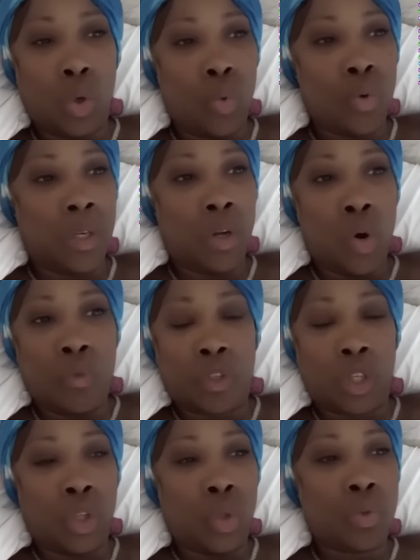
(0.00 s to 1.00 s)
going
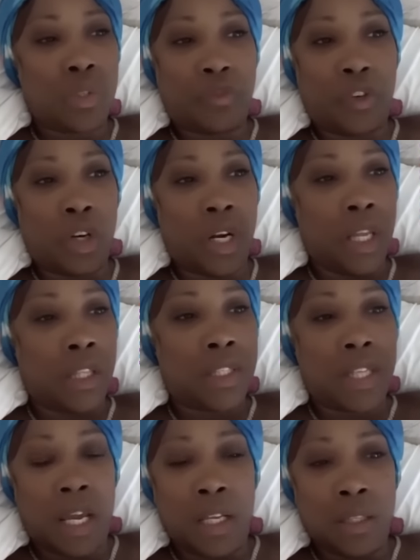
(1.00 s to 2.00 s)
over to Lucifer and
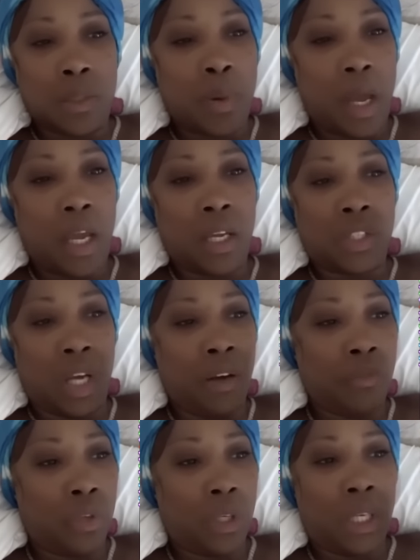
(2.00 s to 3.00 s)
Satan's page
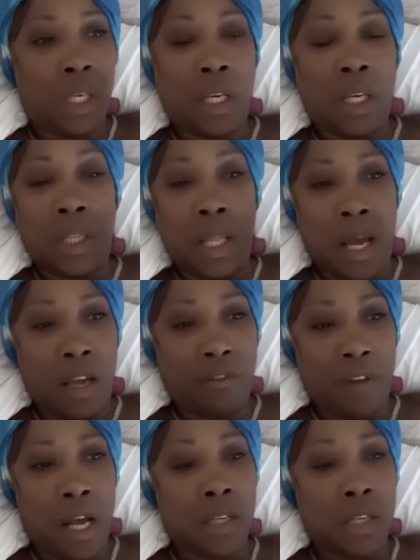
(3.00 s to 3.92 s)
ever again in life,